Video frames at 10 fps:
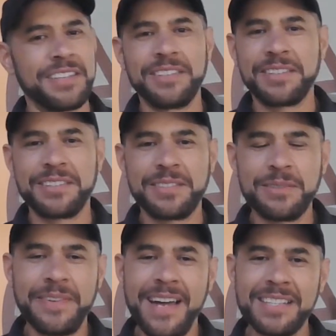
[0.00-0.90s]
You can do
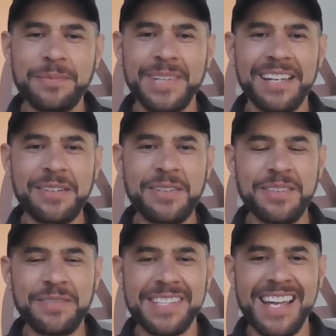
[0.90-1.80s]
them fast, man. I don't know
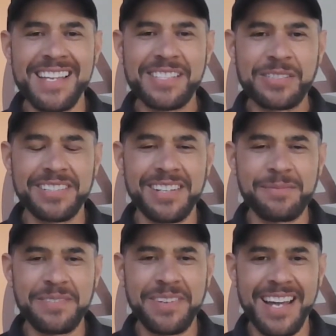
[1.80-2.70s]
if the answers are going to
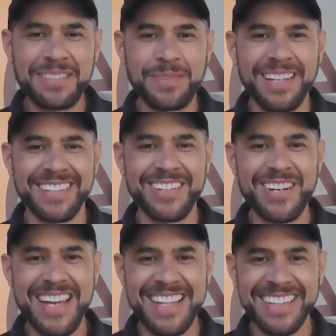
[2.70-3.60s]
be fast, but go
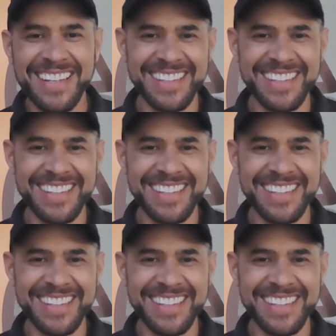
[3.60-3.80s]
ahead.